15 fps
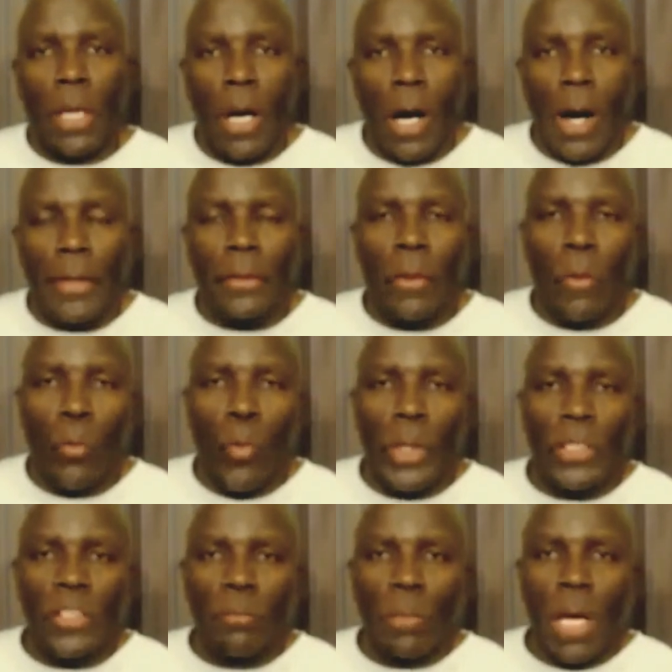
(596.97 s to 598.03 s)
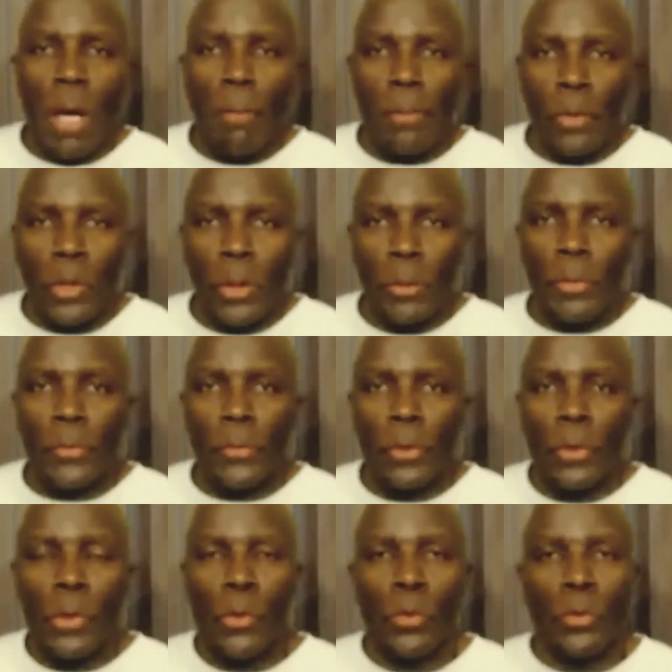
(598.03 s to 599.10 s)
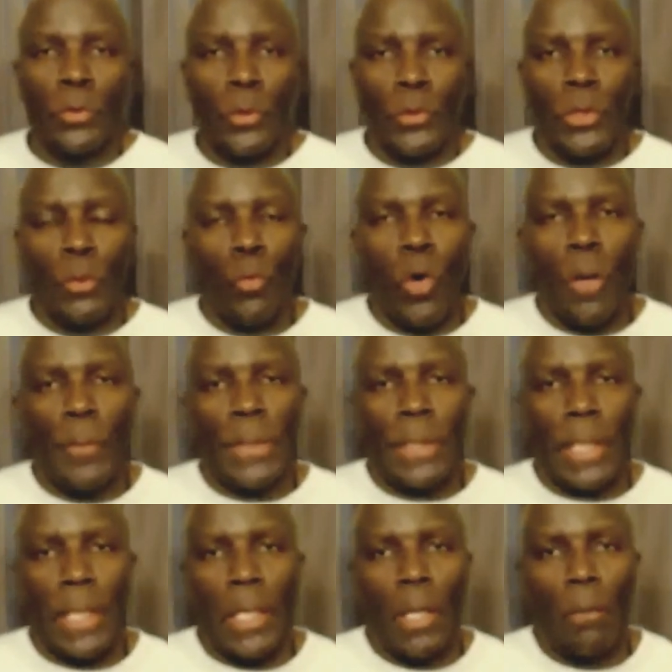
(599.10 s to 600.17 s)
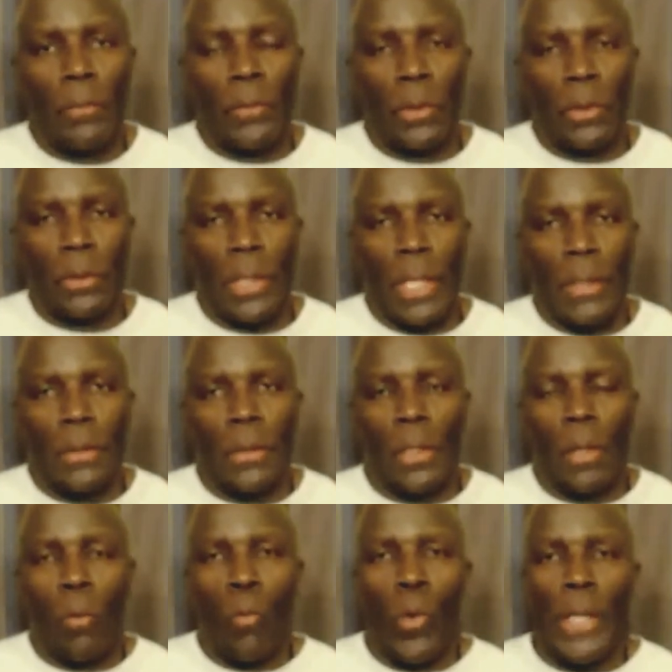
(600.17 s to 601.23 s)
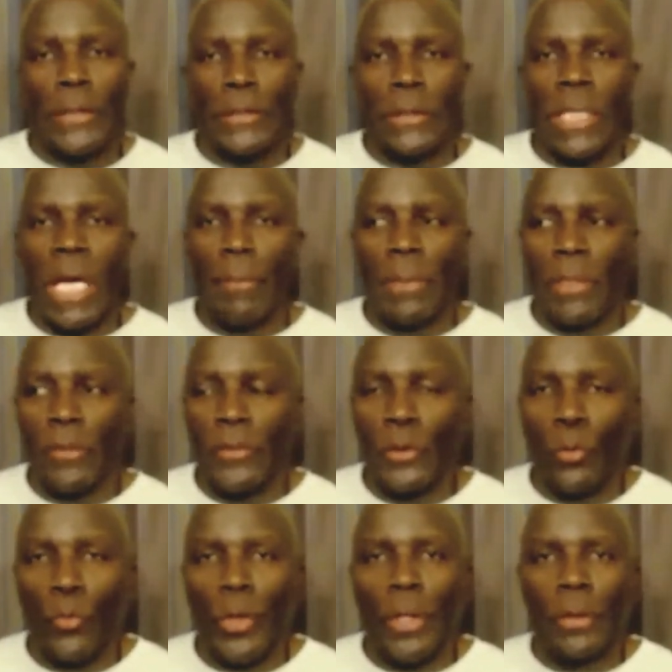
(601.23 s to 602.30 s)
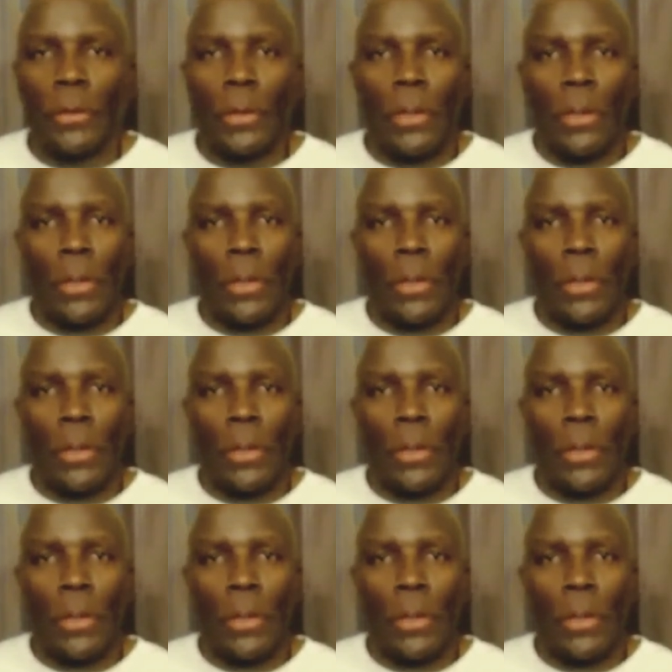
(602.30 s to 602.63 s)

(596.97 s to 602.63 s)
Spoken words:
God, what is my purpose? Who do you want me to help today? What should I be doing